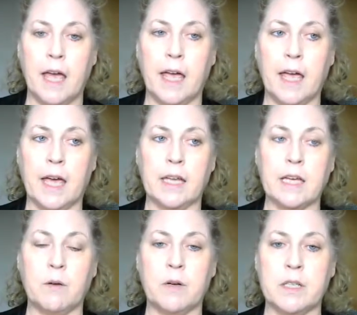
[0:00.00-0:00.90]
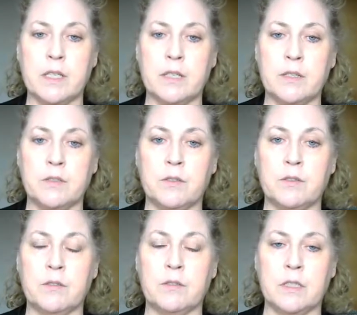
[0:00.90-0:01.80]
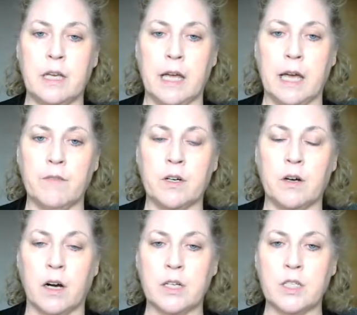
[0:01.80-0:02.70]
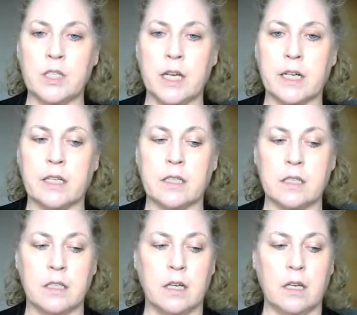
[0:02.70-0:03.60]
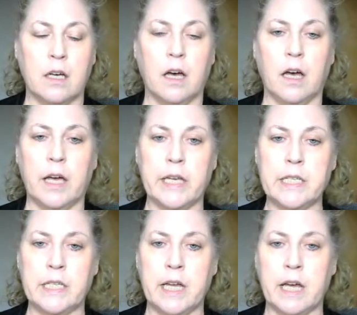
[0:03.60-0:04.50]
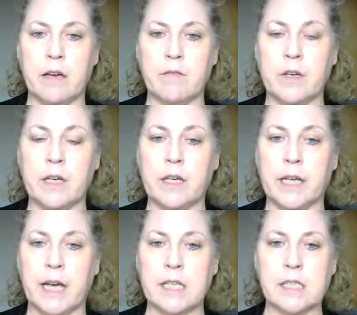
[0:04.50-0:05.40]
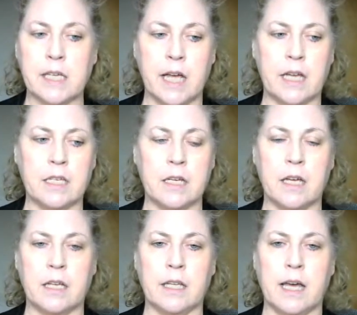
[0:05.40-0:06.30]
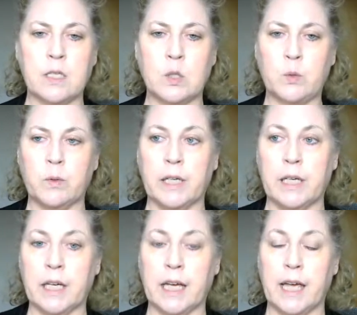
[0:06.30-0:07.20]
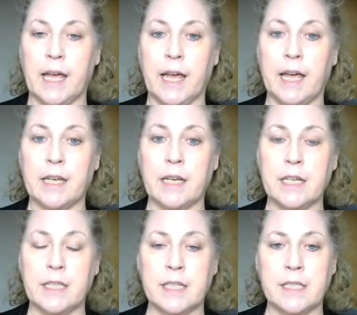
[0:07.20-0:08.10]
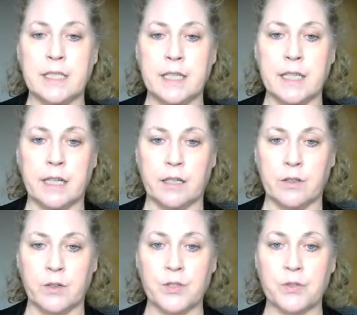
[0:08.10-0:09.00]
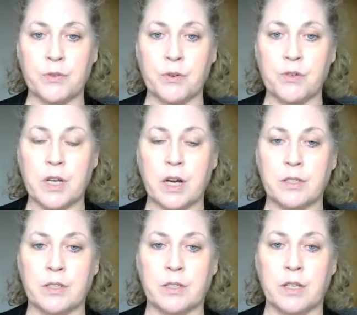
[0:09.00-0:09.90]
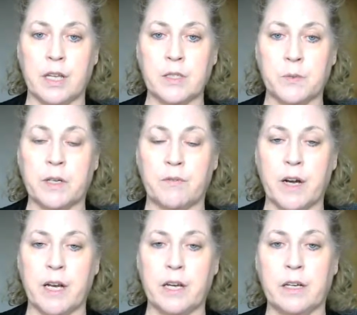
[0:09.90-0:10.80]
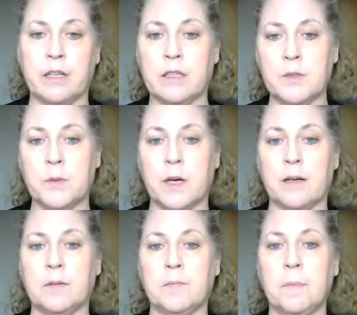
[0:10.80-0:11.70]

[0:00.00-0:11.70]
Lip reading: and I want to have your heart checked. I did have a CAT scan done last week, and I did see the ear, nose, throat doctor last week, Friday as well.